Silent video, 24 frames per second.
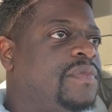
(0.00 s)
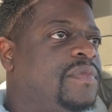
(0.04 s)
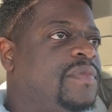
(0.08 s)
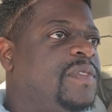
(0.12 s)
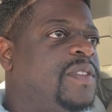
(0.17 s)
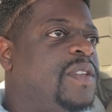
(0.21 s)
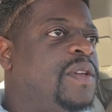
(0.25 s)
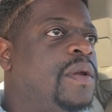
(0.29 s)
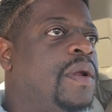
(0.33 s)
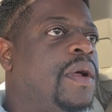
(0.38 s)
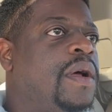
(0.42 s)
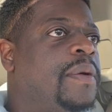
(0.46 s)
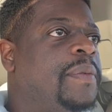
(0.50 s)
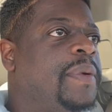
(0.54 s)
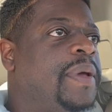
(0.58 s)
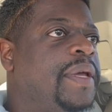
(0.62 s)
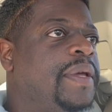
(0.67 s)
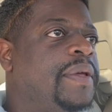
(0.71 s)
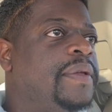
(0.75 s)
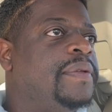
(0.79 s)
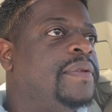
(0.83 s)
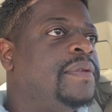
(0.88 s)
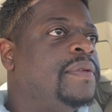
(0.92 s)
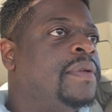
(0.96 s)
You know what I
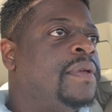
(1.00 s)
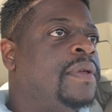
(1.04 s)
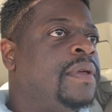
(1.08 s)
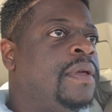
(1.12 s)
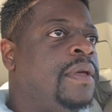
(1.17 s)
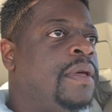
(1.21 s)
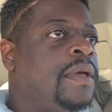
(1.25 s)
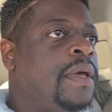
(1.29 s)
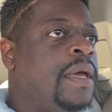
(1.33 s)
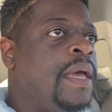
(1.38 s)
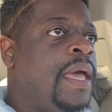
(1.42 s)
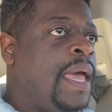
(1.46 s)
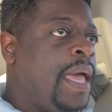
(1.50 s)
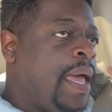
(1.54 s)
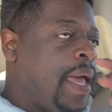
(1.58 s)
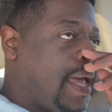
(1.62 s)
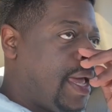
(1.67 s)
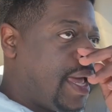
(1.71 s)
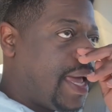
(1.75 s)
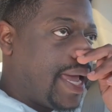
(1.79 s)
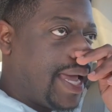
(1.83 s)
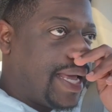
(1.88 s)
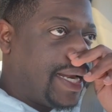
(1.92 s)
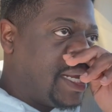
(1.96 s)
mean?
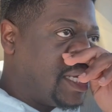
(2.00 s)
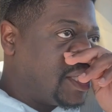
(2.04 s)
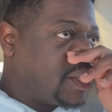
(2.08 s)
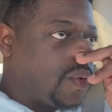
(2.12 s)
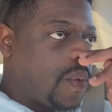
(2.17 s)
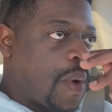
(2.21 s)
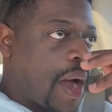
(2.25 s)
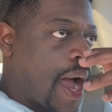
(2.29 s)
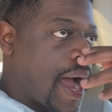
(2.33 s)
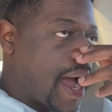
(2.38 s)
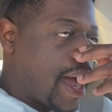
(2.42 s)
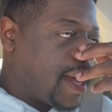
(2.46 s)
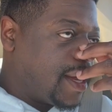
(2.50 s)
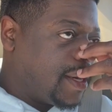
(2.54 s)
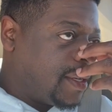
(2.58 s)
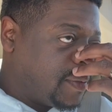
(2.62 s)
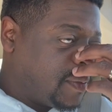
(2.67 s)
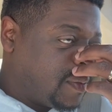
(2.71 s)
And this is why